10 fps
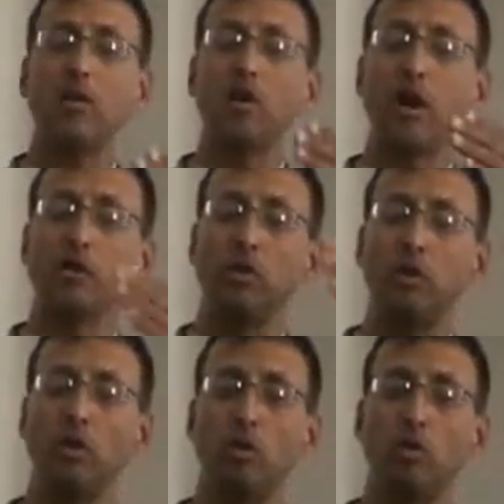When I was at
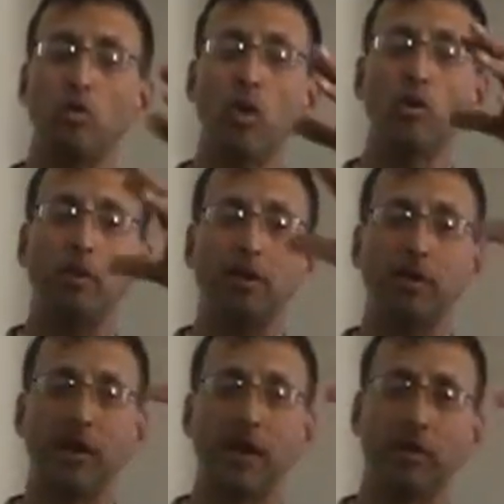Duke, we were
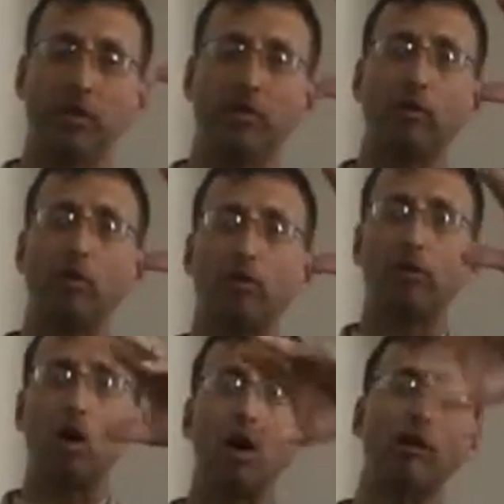basically kind of a referral
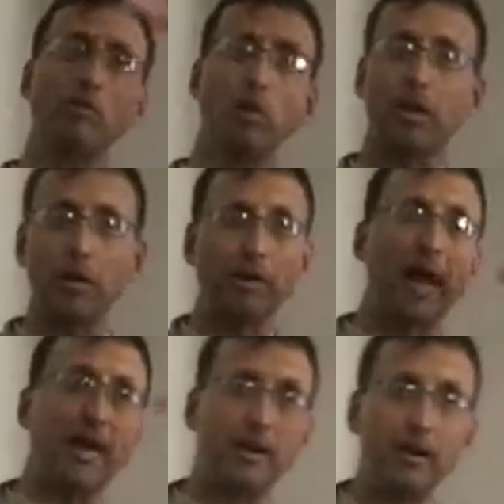for all of North
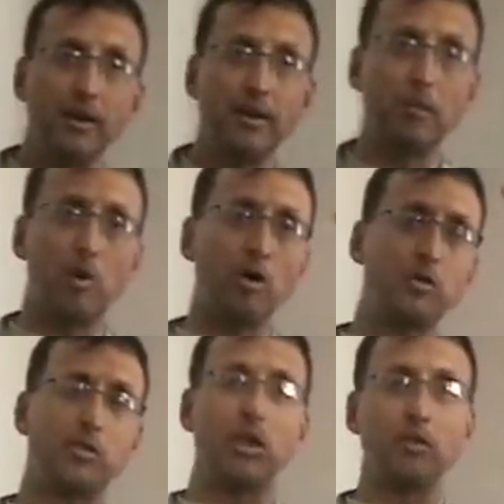Carolina, parts
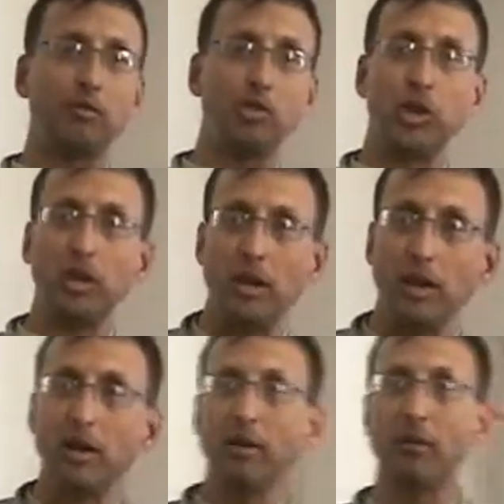of Southern Virginia,
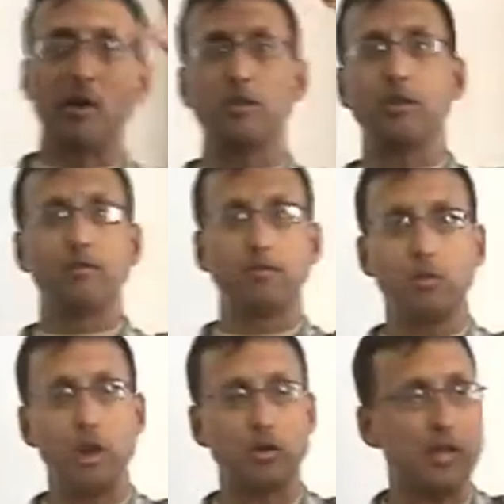parts of
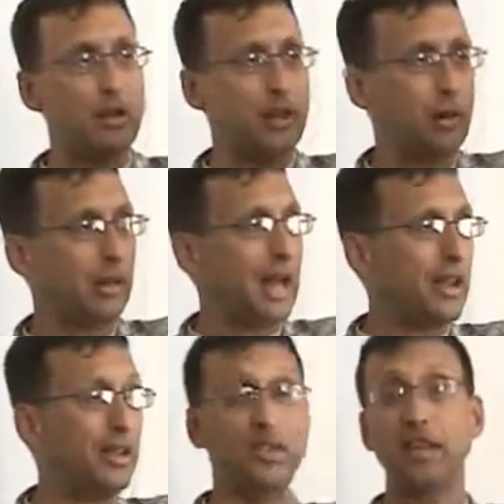you know South
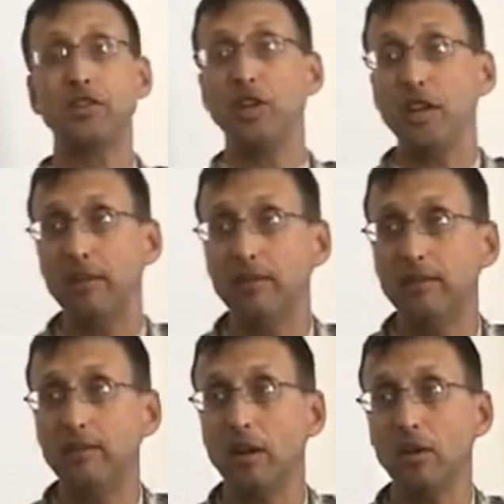Carolina and Tennessee.
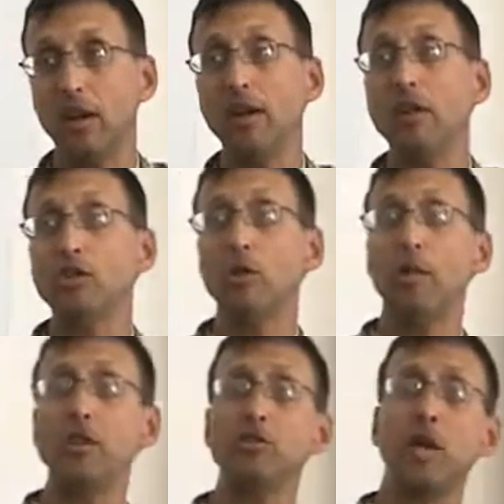Okay. So
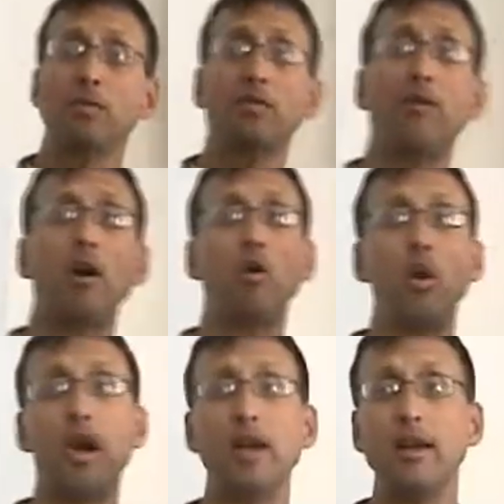patients came from far
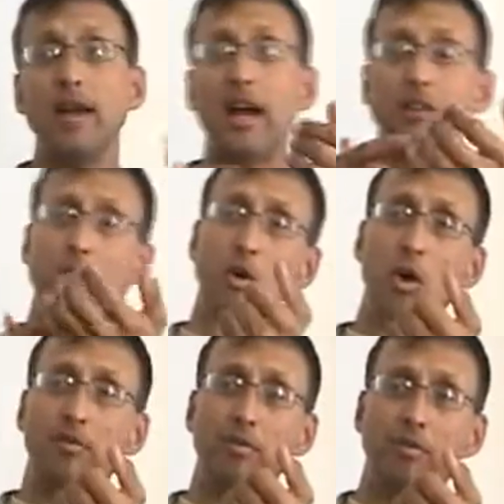away, had to be
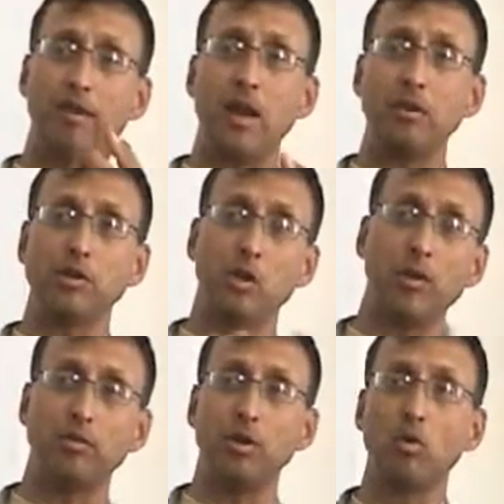away from their families, away
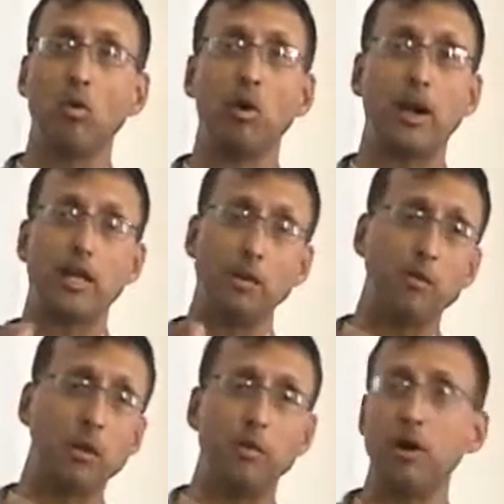from their work, had to be
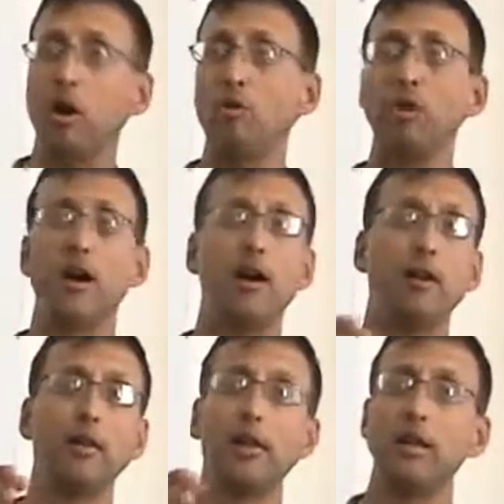put up in a
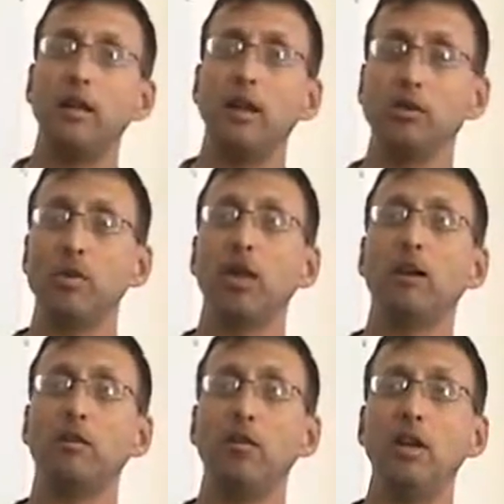hotel. It was a big
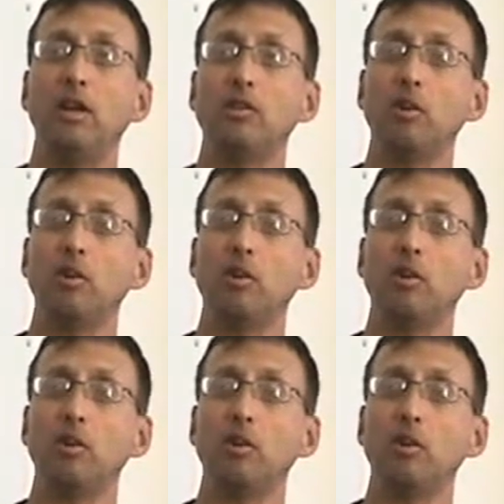inconvenience.